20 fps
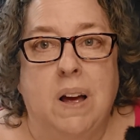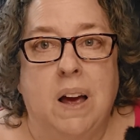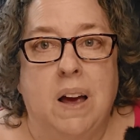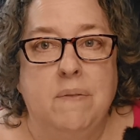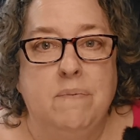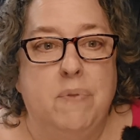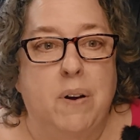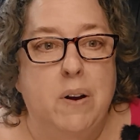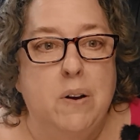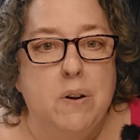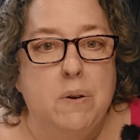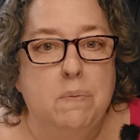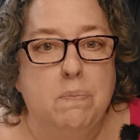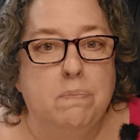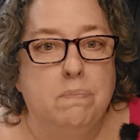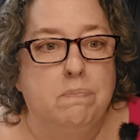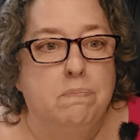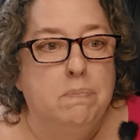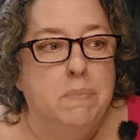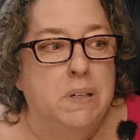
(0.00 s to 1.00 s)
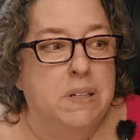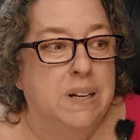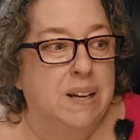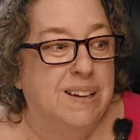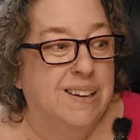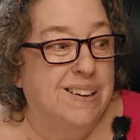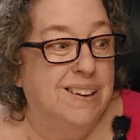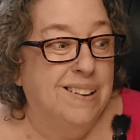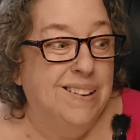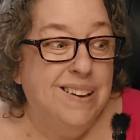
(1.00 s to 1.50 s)
I'm very
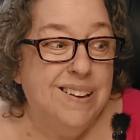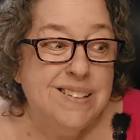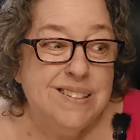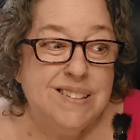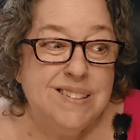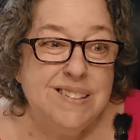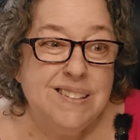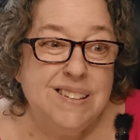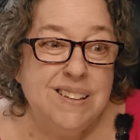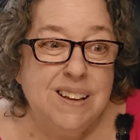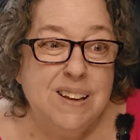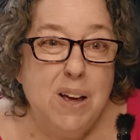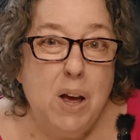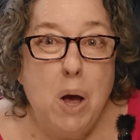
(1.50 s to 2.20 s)
meticulous